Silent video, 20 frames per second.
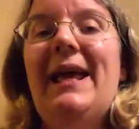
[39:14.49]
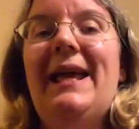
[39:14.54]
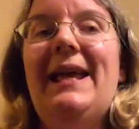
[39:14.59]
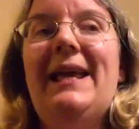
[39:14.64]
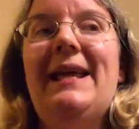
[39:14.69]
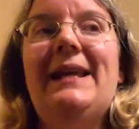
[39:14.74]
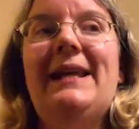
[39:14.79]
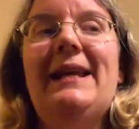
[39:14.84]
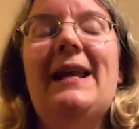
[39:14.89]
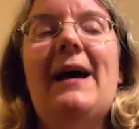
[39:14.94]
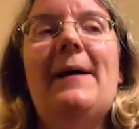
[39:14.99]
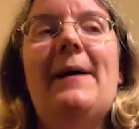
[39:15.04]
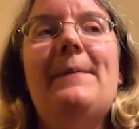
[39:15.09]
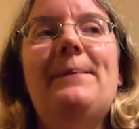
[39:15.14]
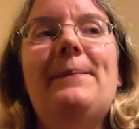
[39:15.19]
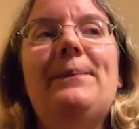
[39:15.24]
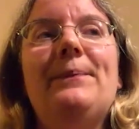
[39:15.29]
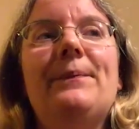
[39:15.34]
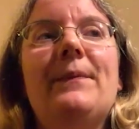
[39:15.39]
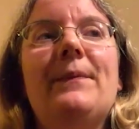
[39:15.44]

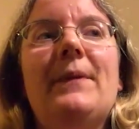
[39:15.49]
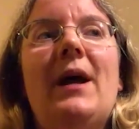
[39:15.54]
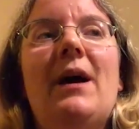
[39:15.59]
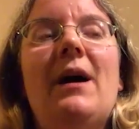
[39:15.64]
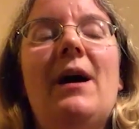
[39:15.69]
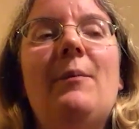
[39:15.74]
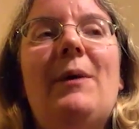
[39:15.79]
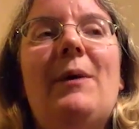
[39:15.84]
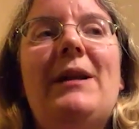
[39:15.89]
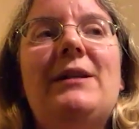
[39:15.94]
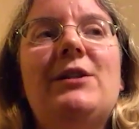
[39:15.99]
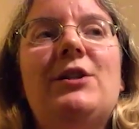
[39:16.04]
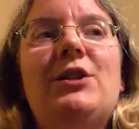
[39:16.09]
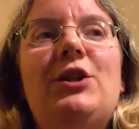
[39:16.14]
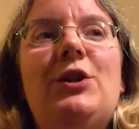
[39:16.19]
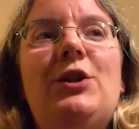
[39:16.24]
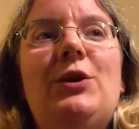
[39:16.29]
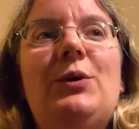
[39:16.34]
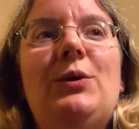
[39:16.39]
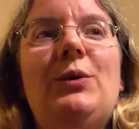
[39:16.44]
I went
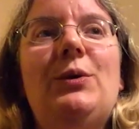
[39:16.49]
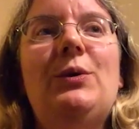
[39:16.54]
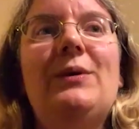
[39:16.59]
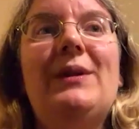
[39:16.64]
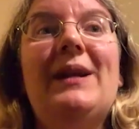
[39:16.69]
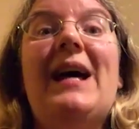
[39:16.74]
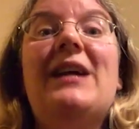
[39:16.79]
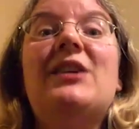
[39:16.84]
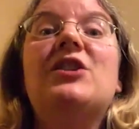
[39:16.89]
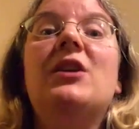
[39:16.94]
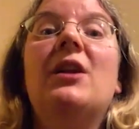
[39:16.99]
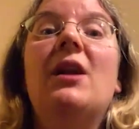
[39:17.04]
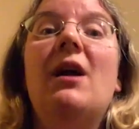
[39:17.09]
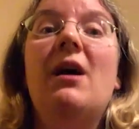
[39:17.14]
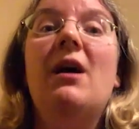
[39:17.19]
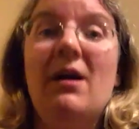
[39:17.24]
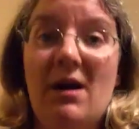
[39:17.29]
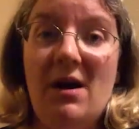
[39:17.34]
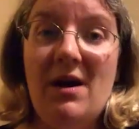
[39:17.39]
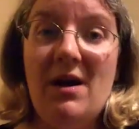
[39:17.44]
to the National
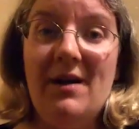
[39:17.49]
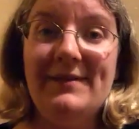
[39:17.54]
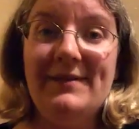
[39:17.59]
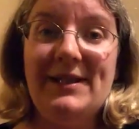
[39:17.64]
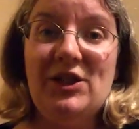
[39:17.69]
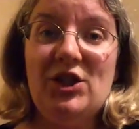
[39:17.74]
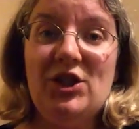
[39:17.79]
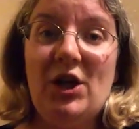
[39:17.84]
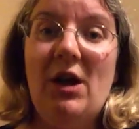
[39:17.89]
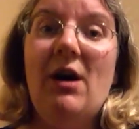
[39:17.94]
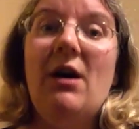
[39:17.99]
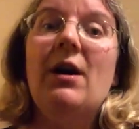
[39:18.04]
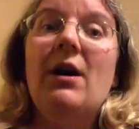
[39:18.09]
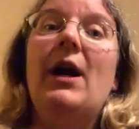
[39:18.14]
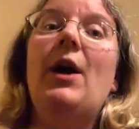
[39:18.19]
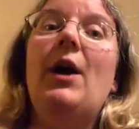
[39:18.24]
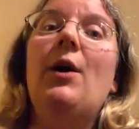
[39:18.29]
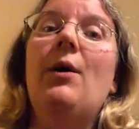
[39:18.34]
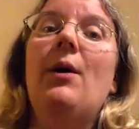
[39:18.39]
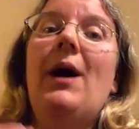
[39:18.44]
Archives in
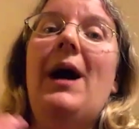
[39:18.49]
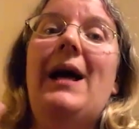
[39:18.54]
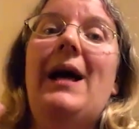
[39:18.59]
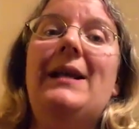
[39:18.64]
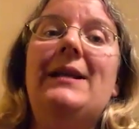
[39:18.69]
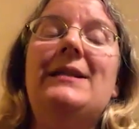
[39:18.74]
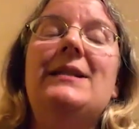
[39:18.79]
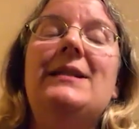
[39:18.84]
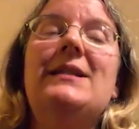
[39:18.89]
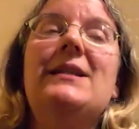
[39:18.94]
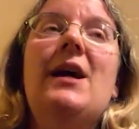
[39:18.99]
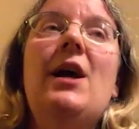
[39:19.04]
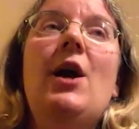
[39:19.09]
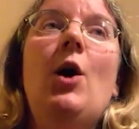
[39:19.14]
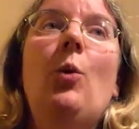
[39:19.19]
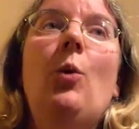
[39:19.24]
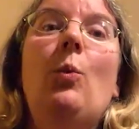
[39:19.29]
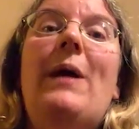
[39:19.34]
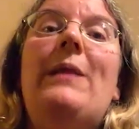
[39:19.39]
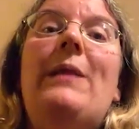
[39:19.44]
Chicago and
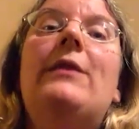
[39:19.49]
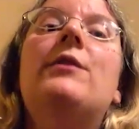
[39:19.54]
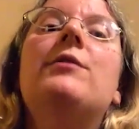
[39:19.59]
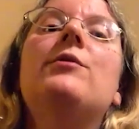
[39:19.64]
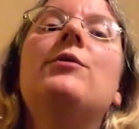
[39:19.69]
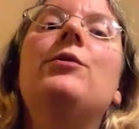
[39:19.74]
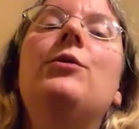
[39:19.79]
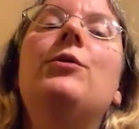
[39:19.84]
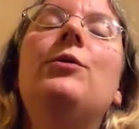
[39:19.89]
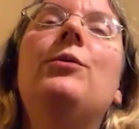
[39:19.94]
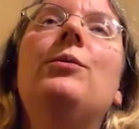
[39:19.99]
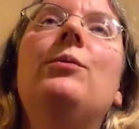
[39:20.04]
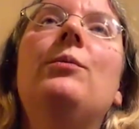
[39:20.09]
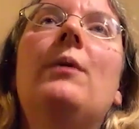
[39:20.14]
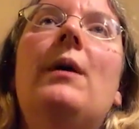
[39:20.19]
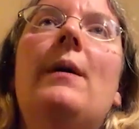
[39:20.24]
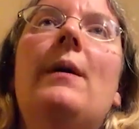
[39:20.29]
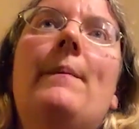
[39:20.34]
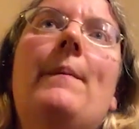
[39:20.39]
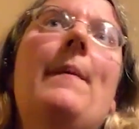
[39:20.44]
went
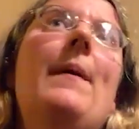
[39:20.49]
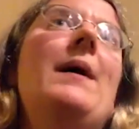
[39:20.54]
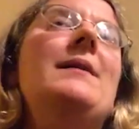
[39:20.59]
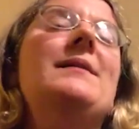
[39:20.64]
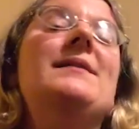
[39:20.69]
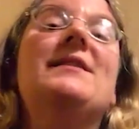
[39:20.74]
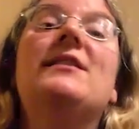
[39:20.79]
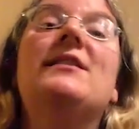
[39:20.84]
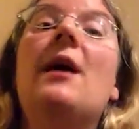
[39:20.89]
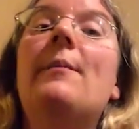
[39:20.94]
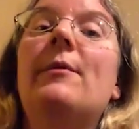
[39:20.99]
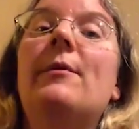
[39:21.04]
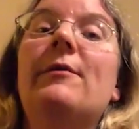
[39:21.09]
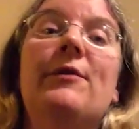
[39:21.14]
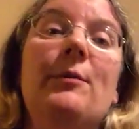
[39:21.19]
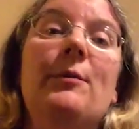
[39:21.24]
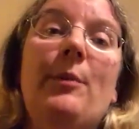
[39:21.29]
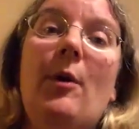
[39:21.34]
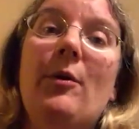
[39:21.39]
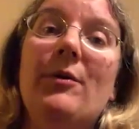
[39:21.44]
through some
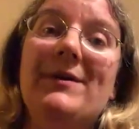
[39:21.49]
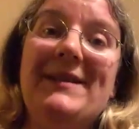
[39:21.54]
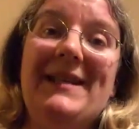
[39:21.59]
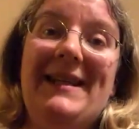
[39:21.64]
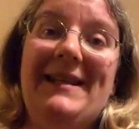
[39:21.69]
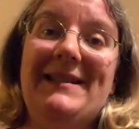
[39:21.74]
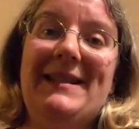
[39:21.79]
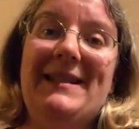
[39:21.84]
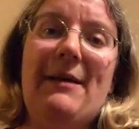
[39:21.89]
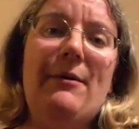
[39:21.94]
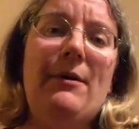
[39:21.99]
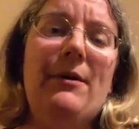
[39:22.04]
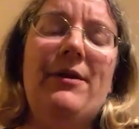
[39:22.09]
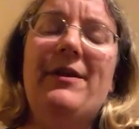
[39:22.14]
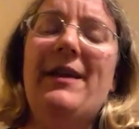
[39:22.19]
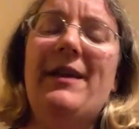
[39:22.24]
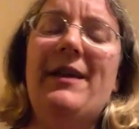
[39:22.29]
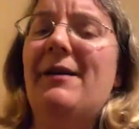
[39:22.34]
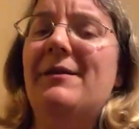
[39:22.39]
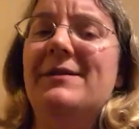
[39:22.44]
of the boxes. There were
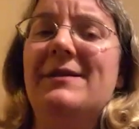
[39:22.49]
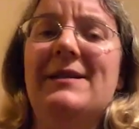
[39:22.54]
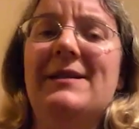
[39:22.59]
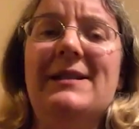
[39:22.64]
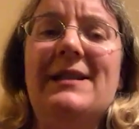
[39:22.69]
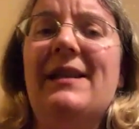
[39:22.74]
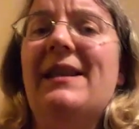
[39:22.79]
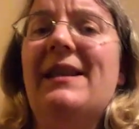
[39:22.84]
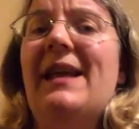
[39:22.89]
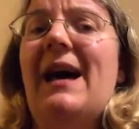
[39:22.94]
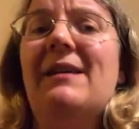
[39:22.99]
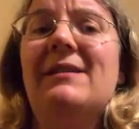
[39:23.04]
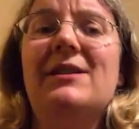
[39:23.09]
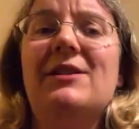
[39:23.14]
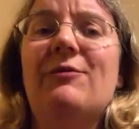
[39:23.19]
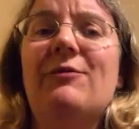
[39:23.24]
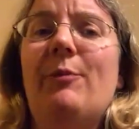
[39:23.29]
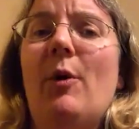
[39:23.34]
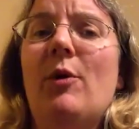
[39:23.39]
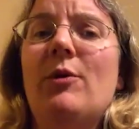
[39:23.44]
thousands and
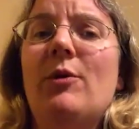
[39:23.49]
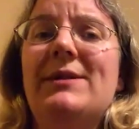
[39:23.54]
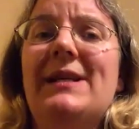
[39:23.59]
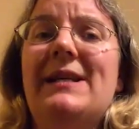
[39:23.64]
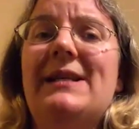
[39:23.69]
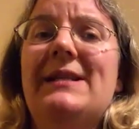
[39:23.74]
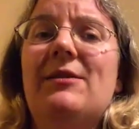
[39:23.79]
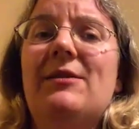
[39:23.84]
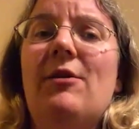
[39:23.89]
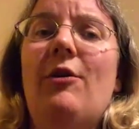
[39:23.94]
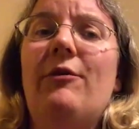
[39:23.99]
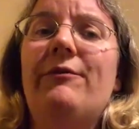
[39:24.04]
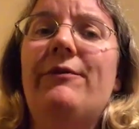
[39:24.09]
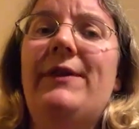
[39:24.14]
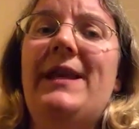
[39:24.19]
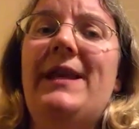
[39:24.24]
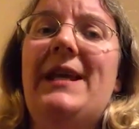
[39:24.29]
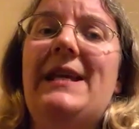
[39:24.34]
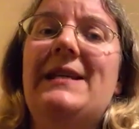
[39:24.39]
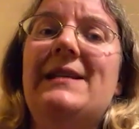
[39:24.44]
thousands of boxes of
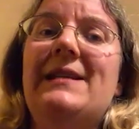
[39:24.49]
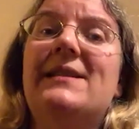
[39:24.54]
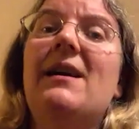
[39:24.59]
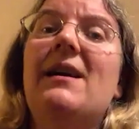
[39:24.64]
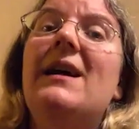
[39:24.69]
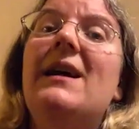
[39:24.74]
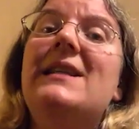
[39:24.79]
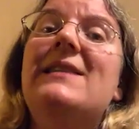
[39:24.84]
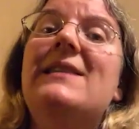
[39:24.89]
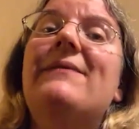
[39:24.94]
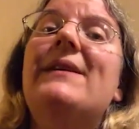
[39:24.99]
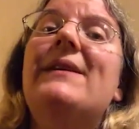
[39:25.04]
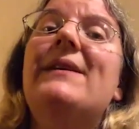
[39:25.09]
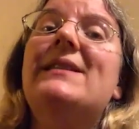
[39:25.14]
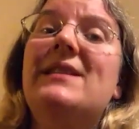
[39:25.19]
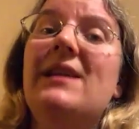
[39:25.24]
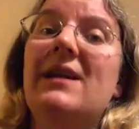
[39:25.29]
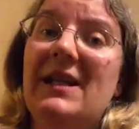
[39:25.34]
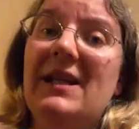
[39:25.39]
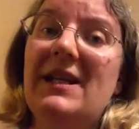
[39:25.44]
the scientific
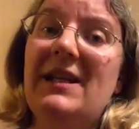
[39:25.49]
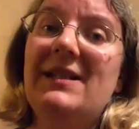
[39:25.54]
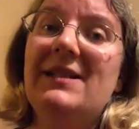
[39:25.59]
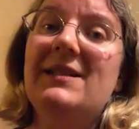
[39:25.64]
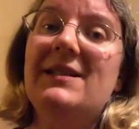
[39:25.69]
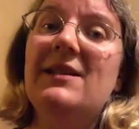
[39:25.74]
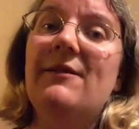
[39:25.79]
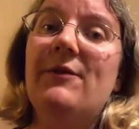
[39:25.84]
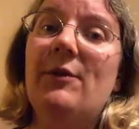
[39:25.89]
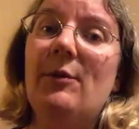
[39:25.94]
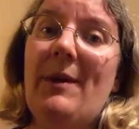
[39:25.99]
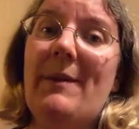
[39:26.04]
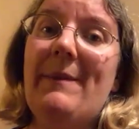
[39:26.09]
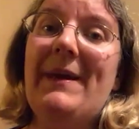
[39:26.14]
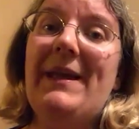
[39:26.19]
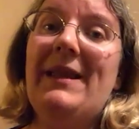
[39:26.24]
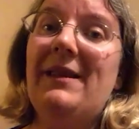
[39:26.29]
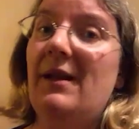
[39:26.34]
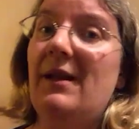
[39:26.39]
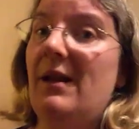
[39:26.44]
studies of the
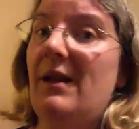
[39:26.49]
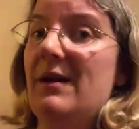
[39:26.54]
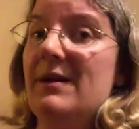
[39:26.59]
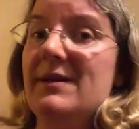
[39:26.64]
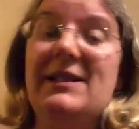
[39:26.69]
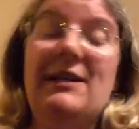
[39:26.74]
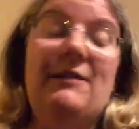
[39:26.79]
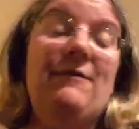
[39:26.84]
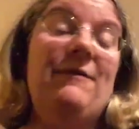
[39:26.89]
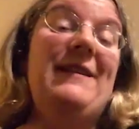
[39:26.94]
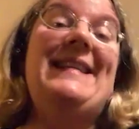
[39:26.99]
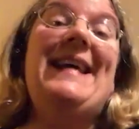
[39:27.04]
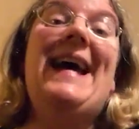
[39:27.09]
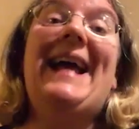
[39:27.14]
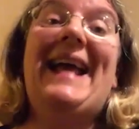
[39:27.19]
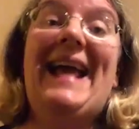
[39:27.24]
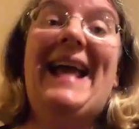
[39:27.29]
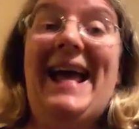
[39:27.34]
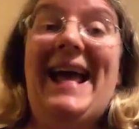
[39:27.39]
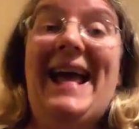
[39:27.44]
women that lasted for
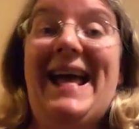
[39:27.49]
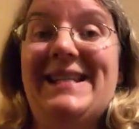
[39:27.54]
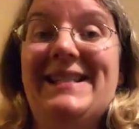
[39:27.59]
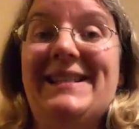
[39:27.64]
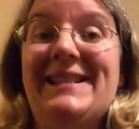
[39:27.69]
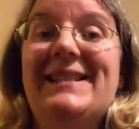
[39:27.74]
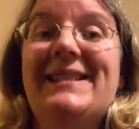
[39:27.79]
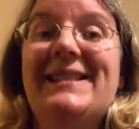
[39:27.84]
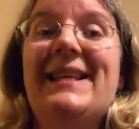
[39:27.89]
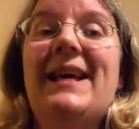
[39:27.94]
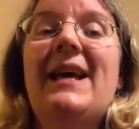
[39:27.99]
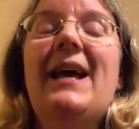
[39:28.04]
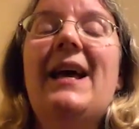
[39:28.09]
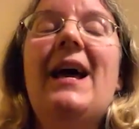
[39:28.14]
decades.